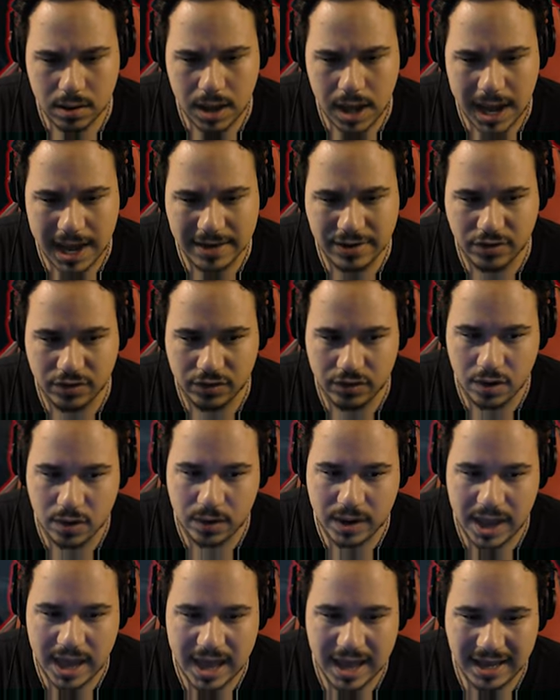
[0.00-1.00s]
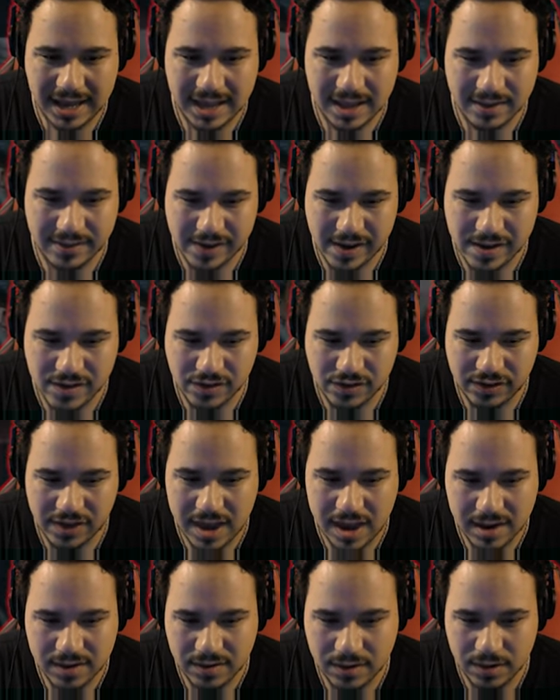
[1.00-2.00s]
I just... Okay, I guess I just
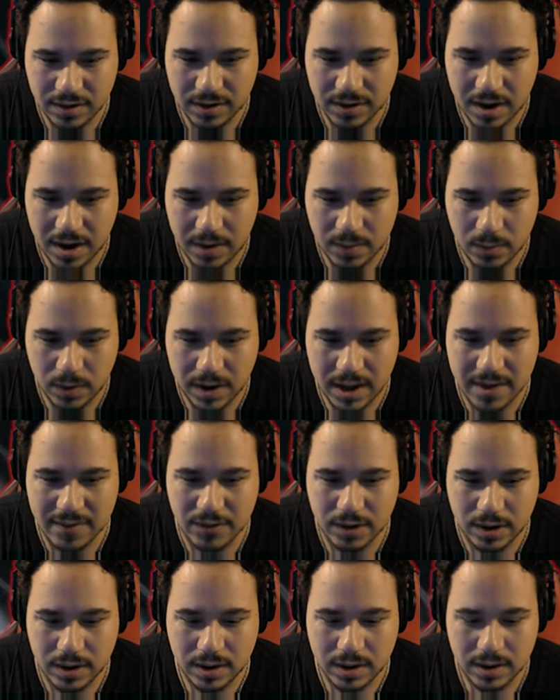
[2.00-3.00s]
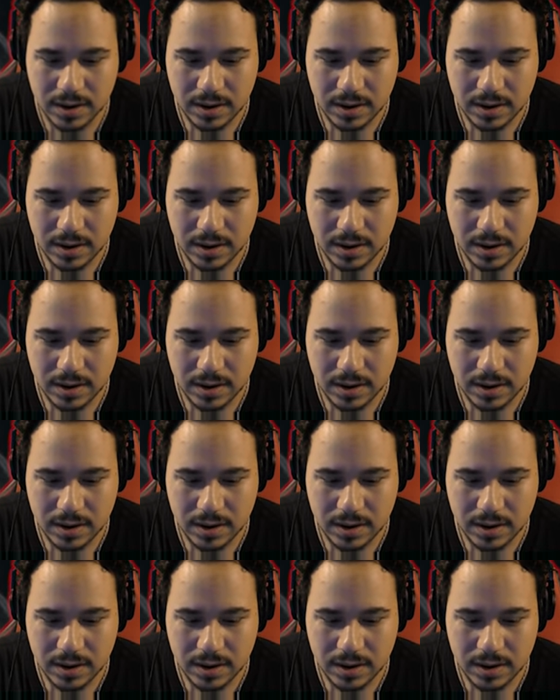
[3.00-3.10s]
can't turn it on. Whatever.